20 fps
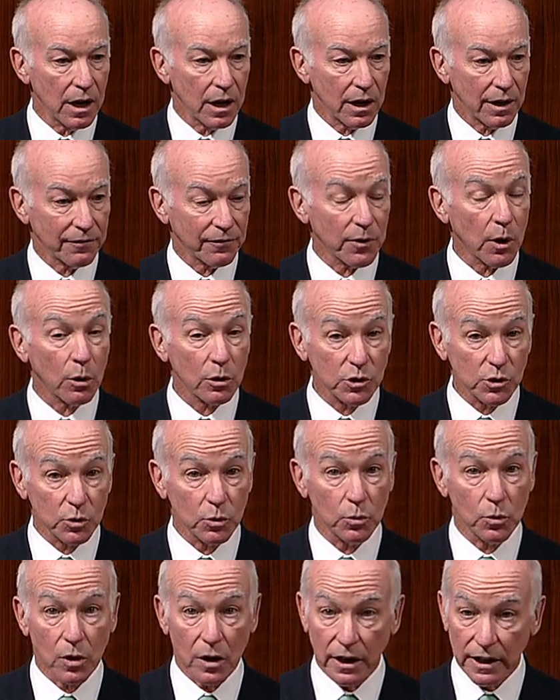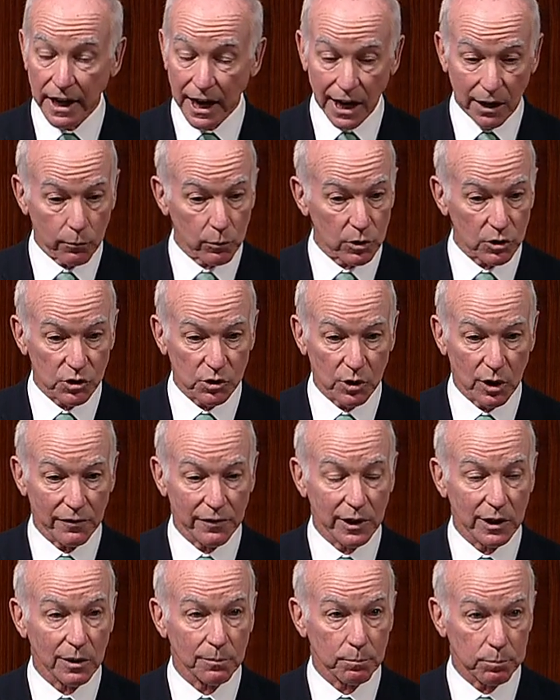of those who, again, were
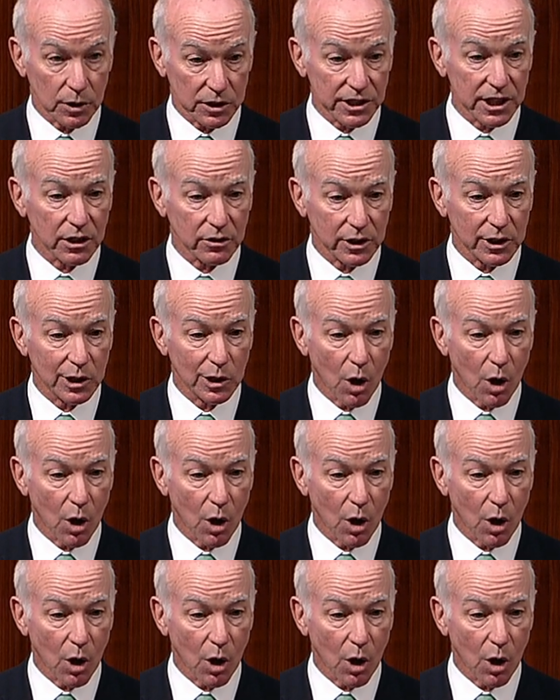serving particularly